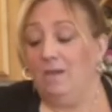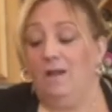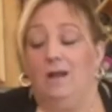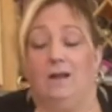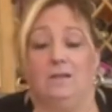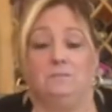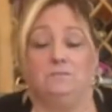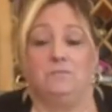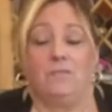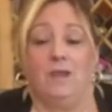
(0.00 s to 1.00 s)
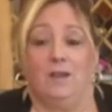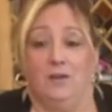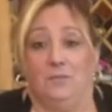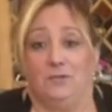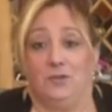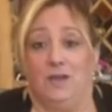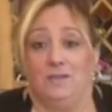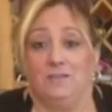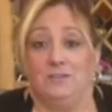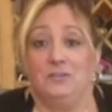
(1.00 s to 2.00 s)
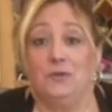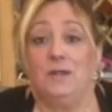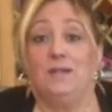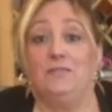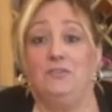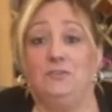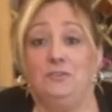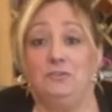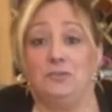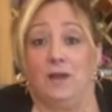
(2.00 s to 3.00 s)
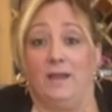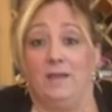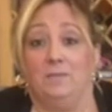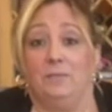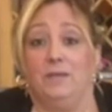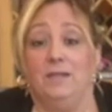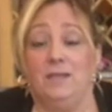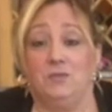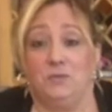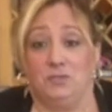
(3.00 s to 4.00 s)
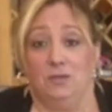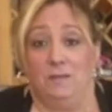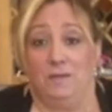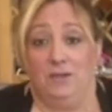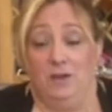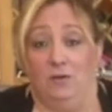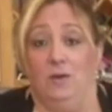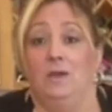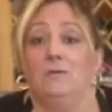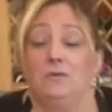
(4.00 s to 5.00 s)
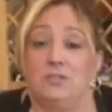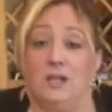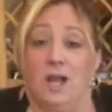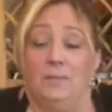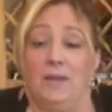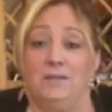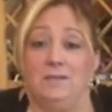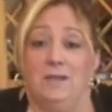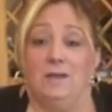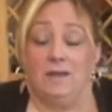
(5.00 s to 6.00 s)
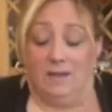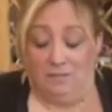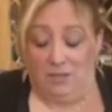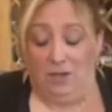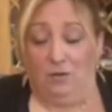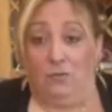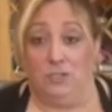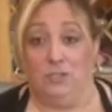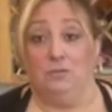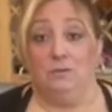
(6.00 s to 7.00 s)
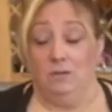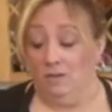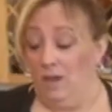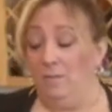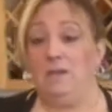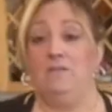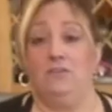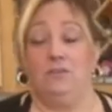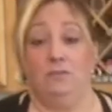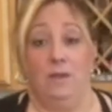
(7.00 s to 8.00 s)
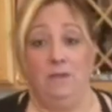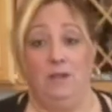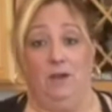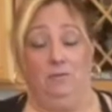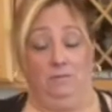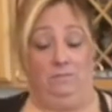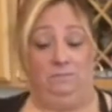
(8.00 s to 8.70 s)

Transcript: And I hope you try this and enjoy it. And if you do try it, please would you let me know? Would you comment and let me know? Would you, how many of you, let me know.